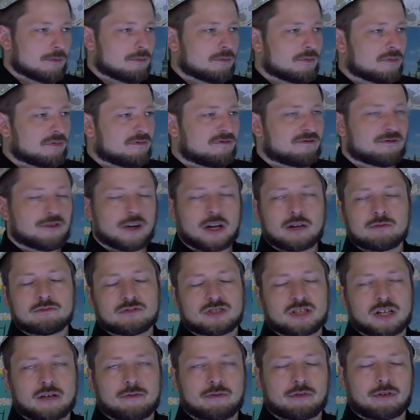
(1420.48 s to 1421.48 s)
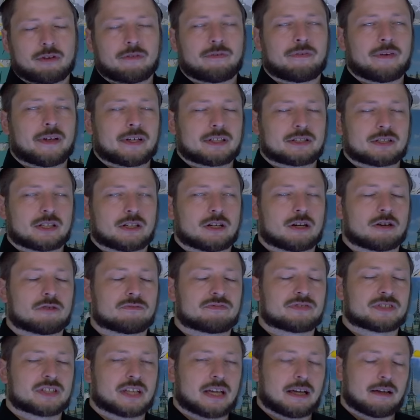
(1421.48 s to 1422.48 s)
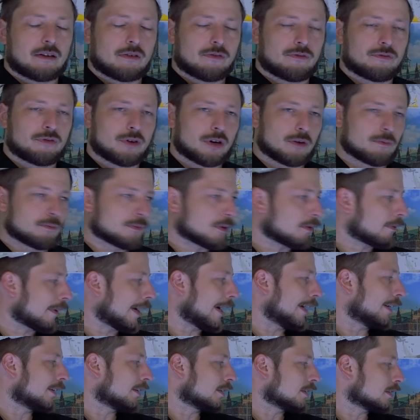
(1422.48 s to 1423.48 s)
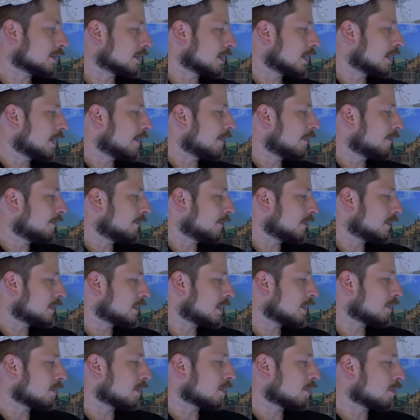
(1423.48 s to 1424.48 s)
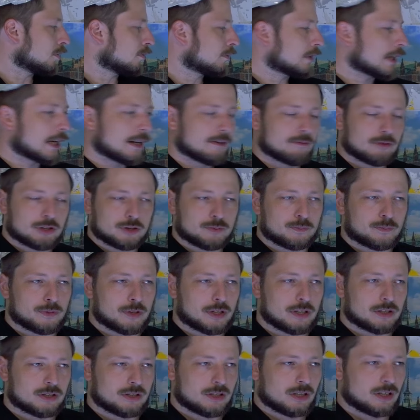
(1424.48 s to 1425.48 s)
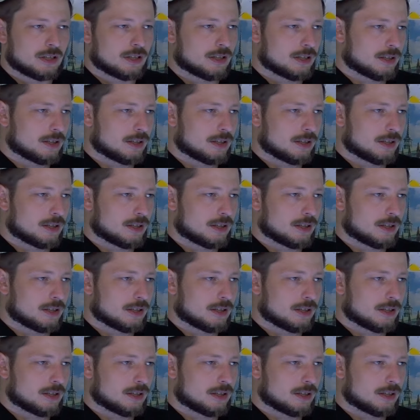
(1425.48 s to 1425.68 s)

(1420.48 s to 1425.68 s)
From some of the things they confiscated from the rioters, Theodor Dybdahl was brought